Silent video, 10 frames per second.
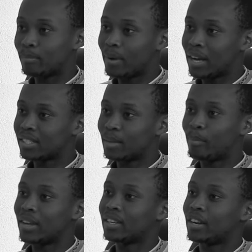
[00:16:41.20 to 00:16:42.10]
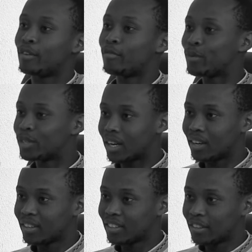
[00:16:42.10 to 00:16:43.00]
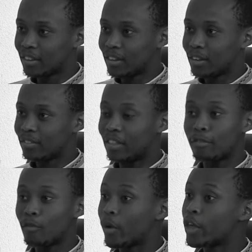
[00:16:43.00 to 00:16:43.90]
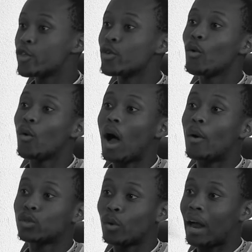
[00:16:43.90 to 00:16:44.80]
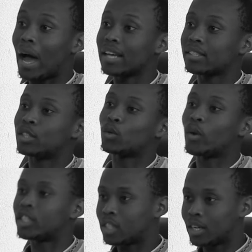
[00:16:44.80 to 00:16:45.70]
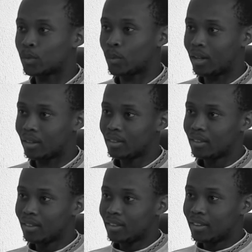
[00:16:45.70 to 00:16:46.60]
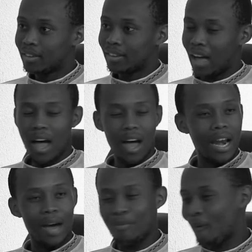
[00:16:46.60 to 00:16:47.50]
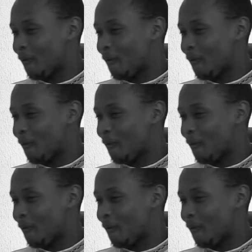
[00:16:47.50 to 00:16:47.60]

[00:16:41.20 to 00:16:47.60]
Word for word: the past, the present, and the future. Therefore, he knew I was going to ask this question as well. Sure. Yeah, but